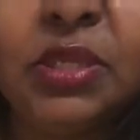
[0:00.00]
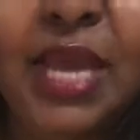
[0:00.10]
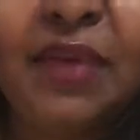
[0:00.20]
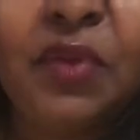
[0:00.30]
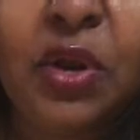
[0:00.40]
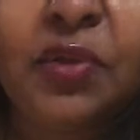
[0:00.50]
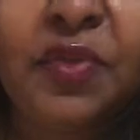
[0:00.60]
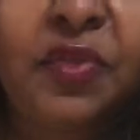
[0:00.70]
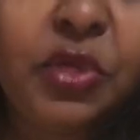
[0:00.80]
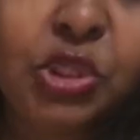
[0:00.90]
could have Earth
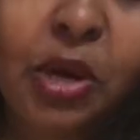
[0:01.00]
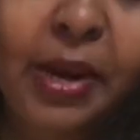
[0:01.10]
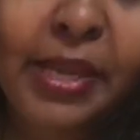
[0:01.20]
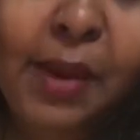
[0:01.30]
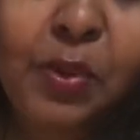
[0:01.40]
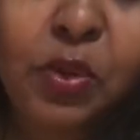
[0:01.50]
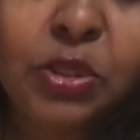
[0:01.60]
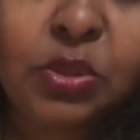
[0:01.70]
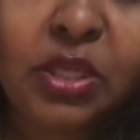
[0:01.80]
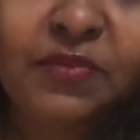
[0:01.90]
in their chart,
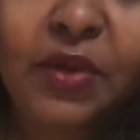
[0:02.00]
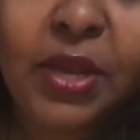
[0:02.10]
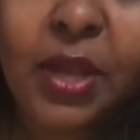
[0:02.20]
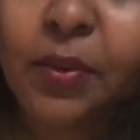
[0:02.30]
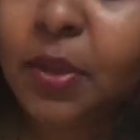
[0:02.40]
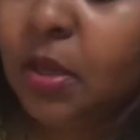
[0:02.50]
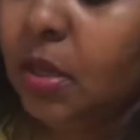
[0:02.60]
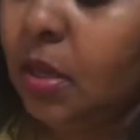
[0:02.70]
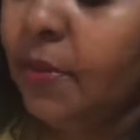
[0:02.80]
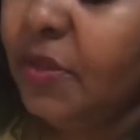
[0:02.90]
Capricorn, Taurus, Virgo.
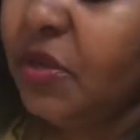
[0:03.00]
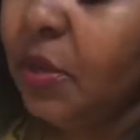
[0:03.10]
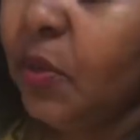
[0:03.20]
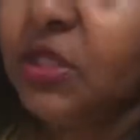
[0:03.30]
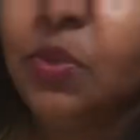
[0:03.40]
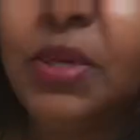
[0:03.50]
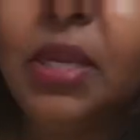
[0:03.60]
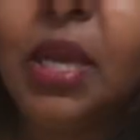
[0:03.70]
But they're going to want to